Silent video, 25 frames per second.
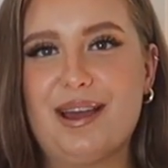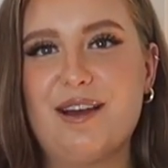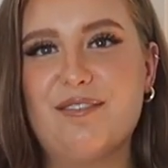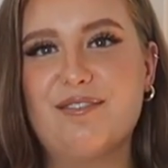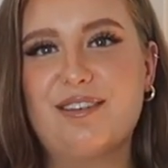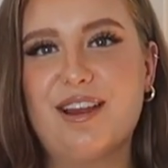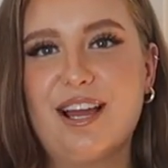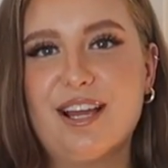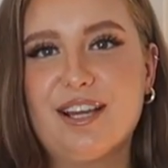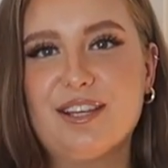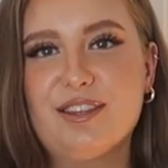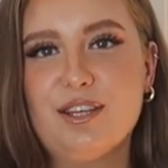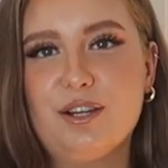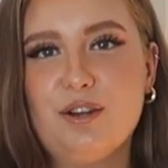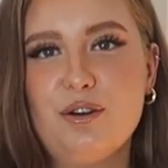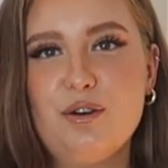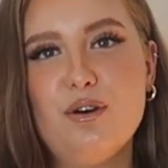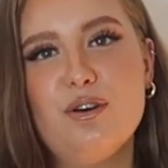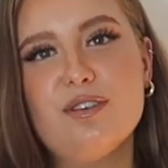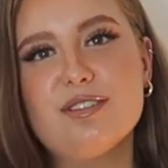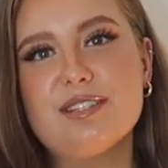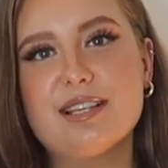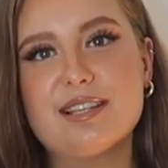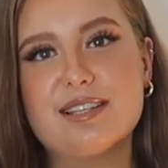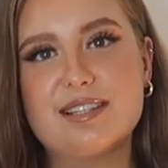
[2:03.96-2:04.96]
we have like the
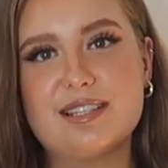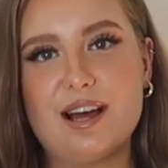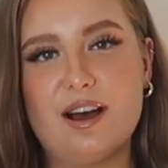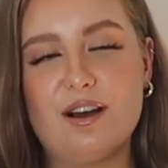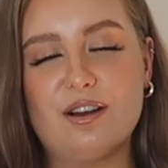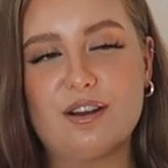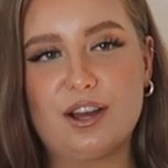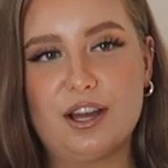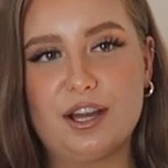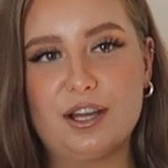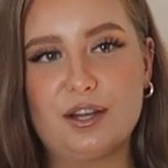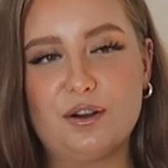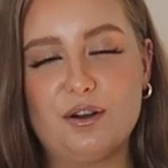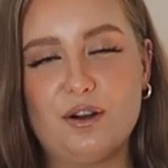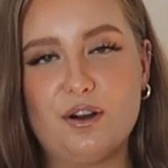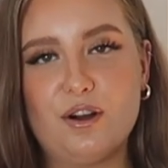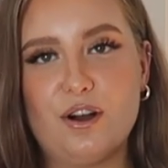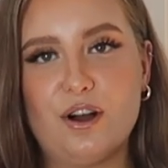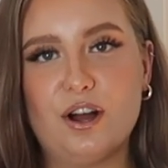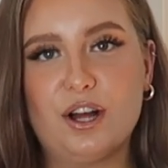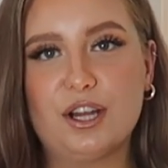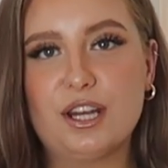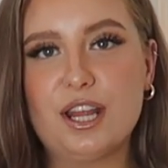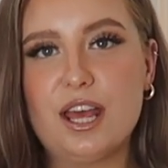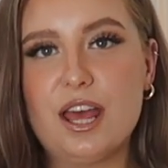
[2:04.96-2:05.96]
corset style going
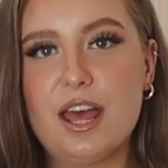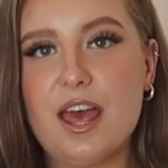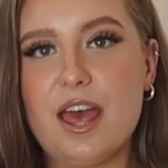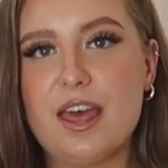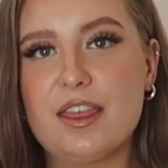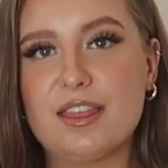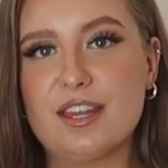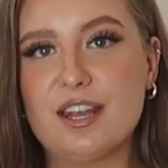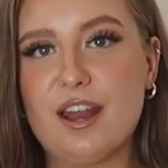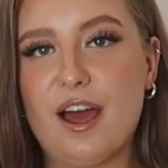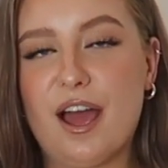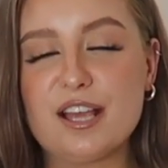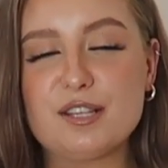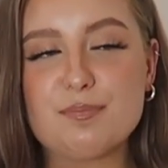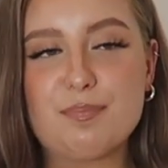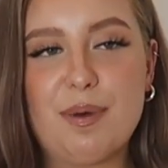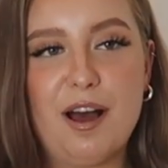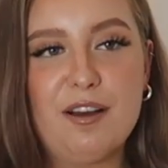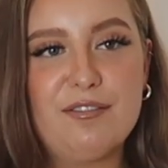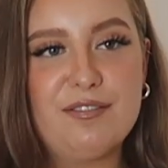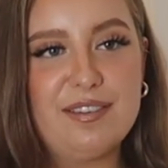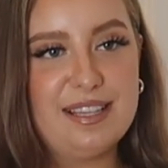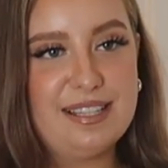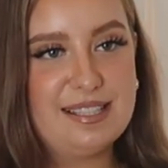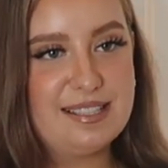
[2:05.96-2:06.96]
on, the nice
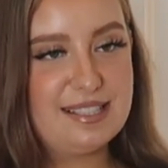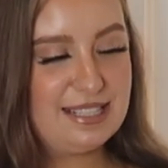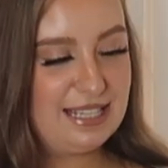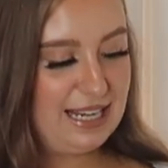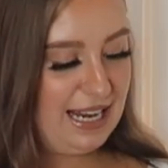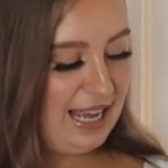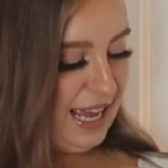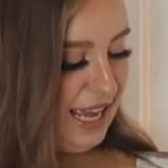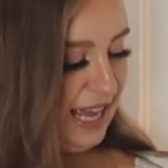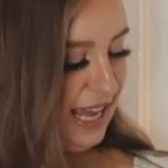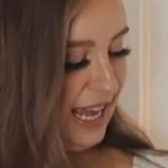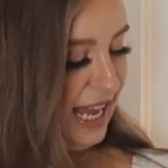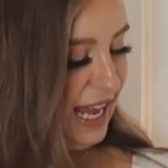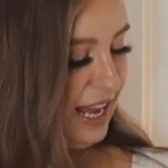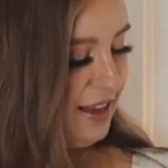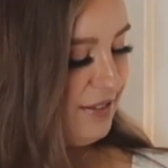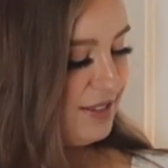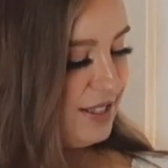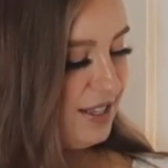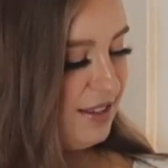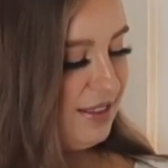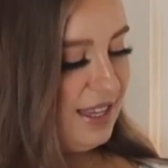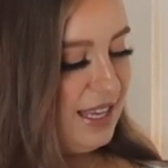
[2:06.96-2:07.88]
puffy sleeves.